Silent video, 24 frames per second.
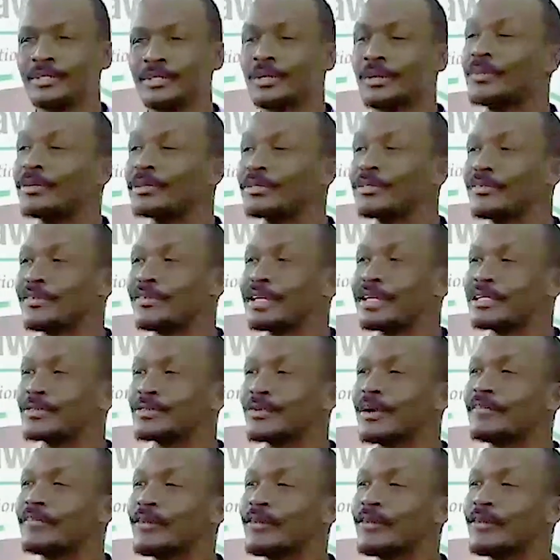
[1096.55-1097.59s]
So most of us
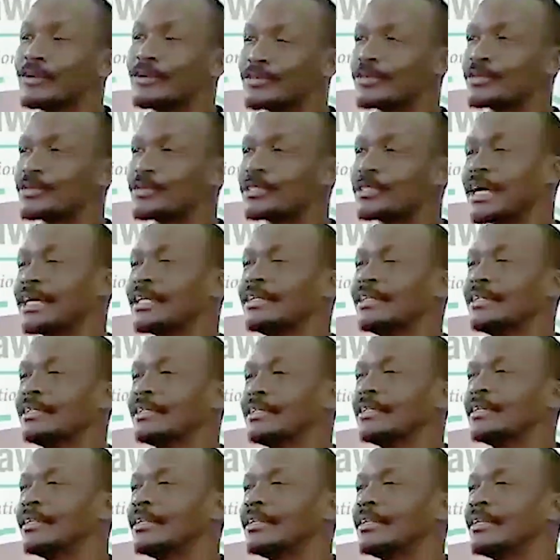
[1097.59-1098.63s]
were forced
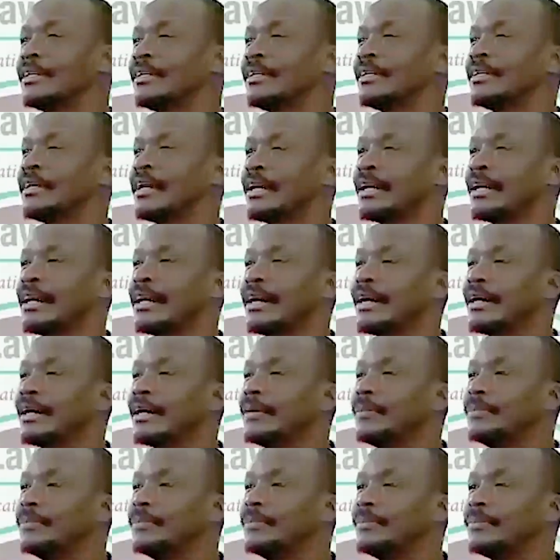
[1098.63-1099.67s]
to study
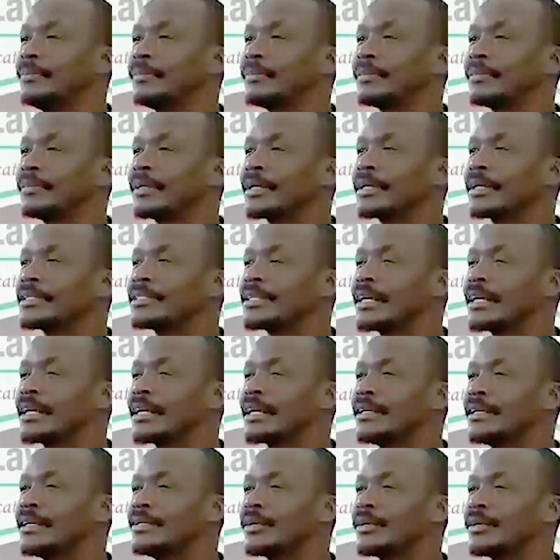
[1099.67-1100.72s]
um,
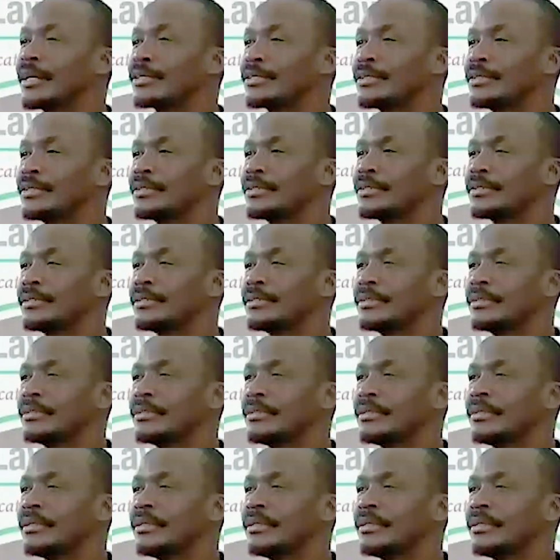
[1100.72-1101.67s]
Christian education.